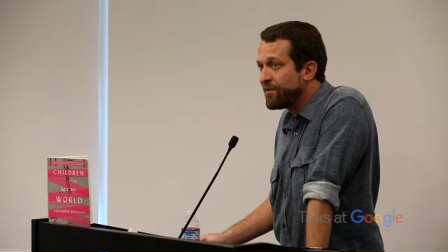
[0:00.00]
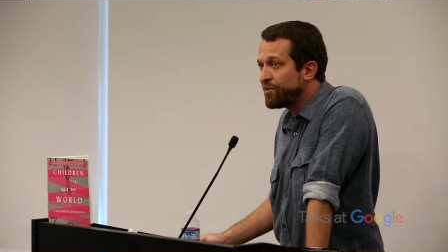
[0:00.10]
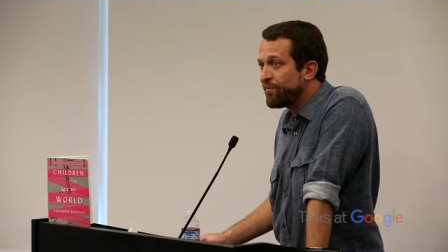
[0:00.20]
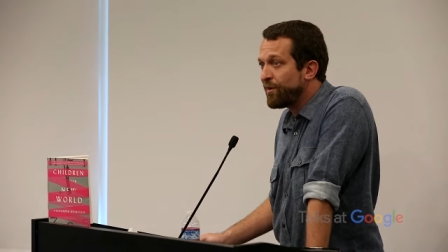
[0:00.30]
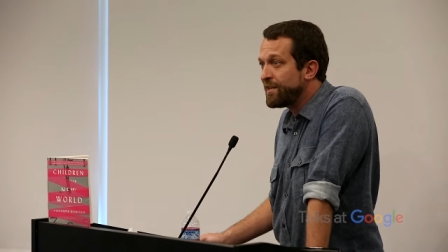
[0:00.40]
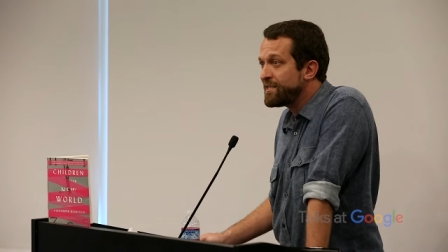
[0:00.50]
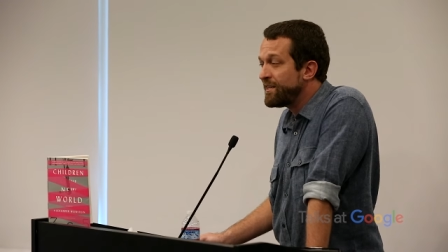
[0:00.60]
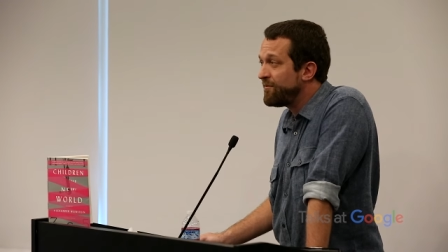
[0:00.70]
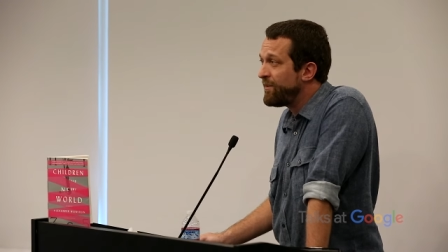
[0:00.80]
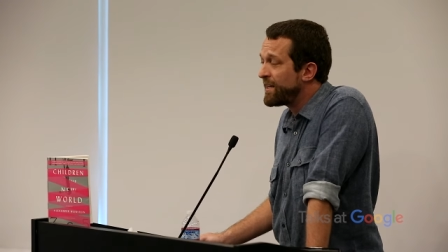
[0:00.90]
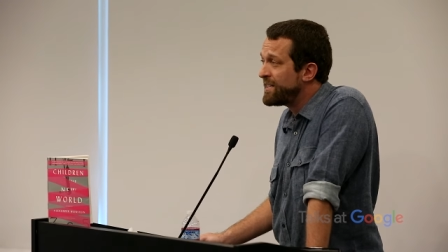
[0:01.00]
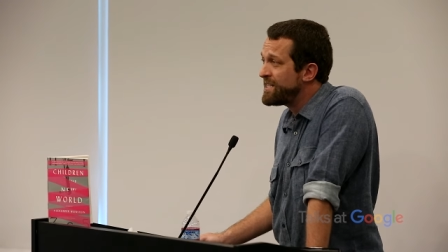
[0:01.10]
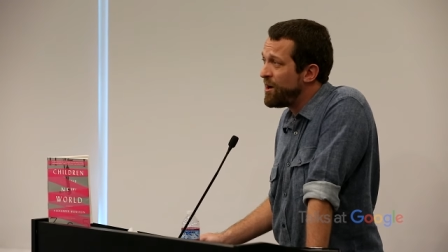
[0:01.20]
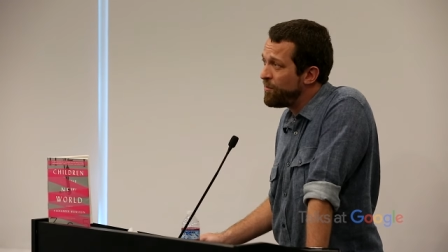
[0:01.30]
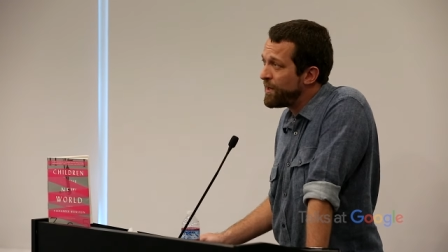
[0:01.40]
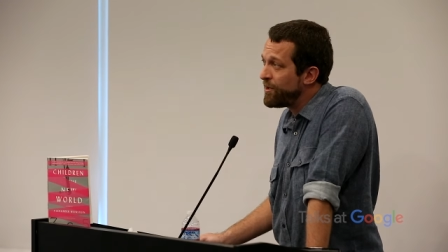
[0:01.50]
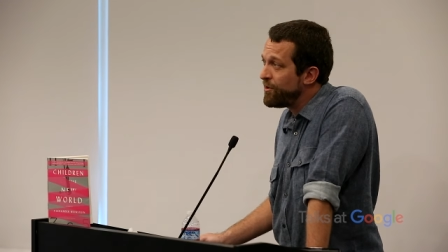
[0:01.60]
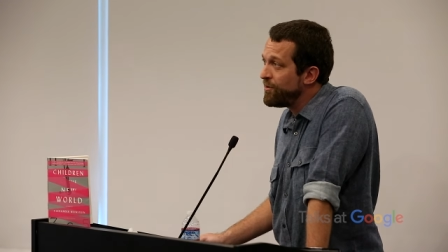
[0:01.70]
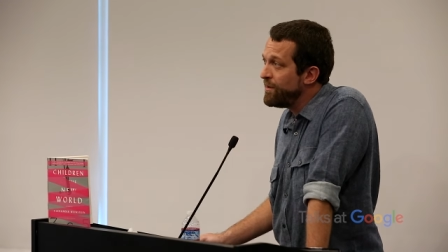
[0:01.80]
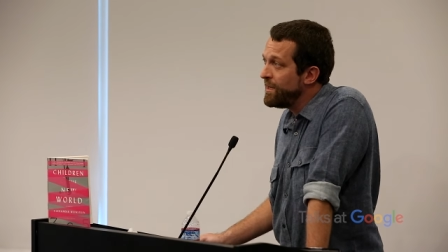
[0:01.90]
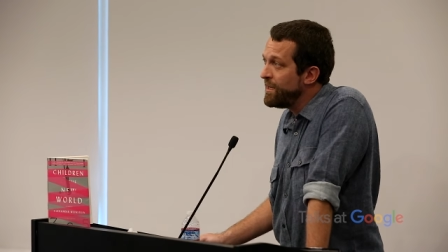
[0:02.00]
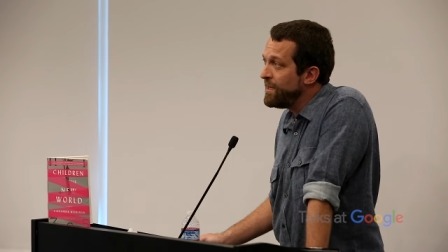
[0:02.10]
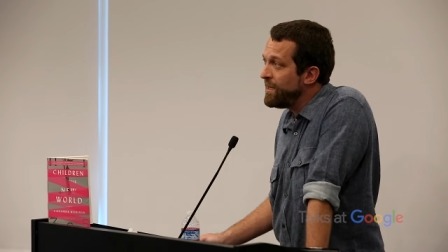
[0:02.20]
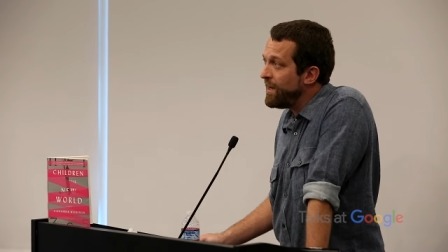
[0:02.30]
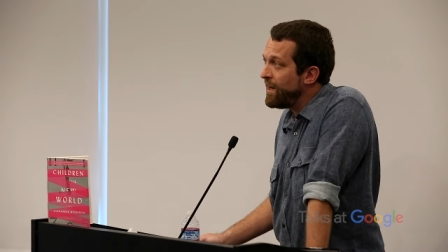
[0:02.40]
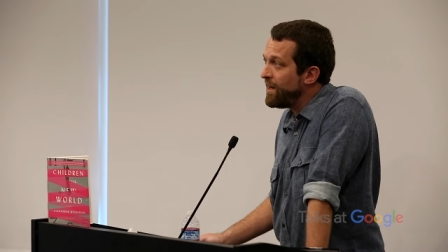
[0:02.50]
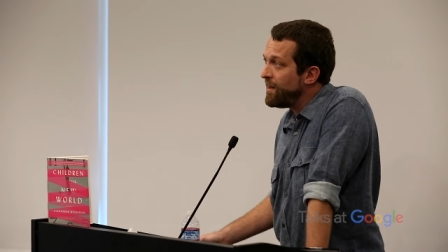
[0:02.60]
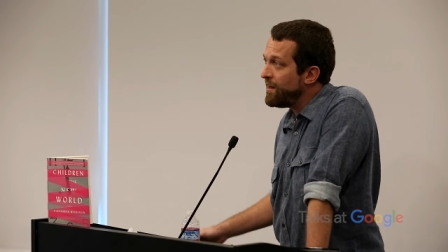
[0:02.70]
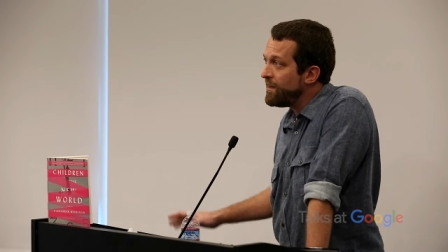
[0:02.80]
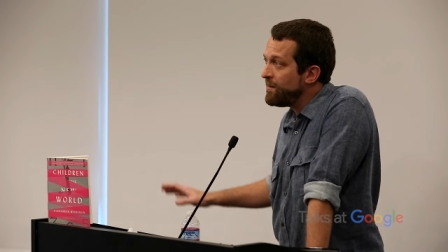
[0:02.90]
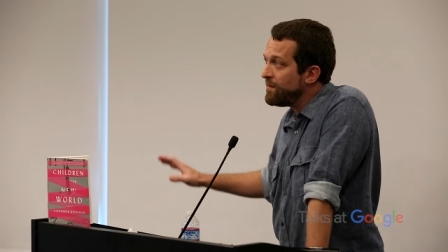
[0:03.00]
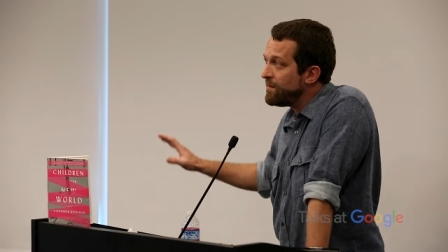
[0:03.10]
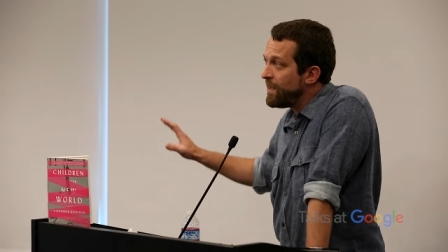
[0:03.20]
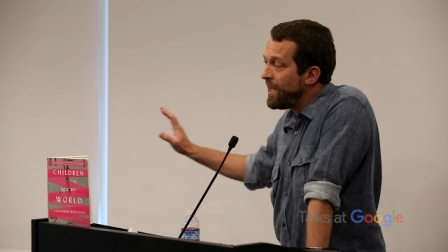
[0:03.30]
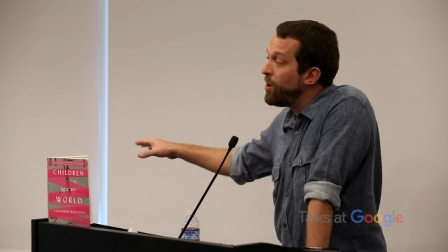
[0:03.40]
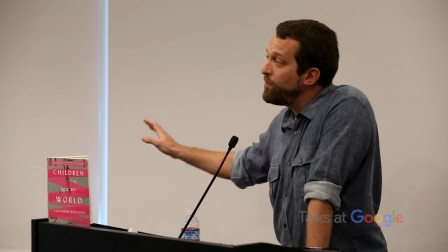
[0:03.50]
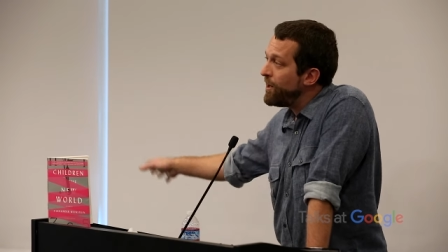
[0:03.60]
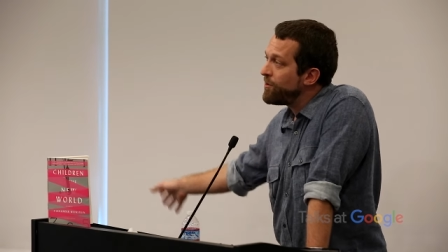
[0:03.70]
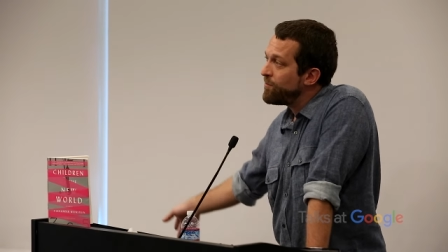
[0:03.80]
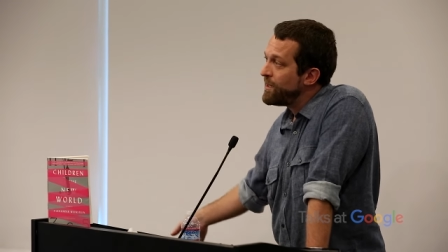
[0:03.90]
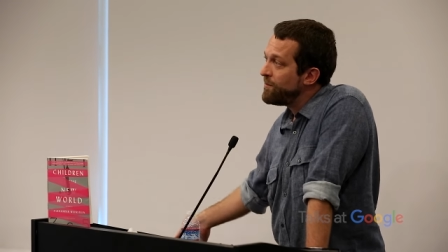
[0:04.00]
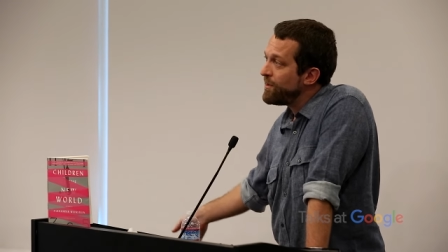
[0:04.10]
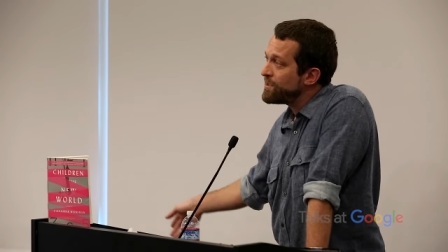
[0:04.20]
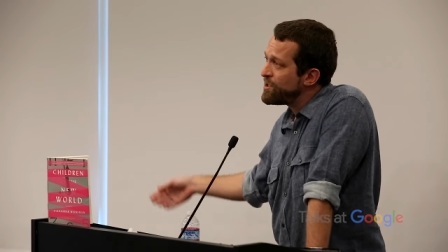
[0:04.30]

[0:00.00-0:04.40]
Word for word: out your friends, and in fact, it's helping you uh, help other people.